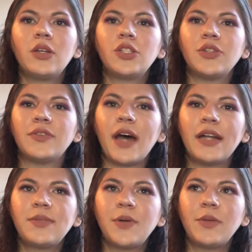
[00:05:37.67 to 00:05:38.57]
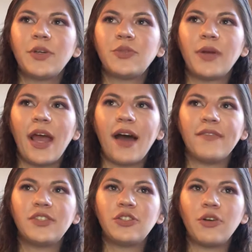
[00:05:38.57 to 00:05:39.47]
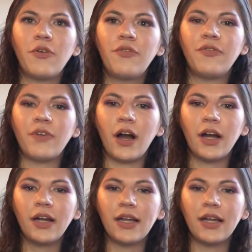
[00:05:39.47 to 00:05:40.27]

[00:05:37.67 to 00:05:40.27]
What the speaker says: So that's pretty much what I have so far,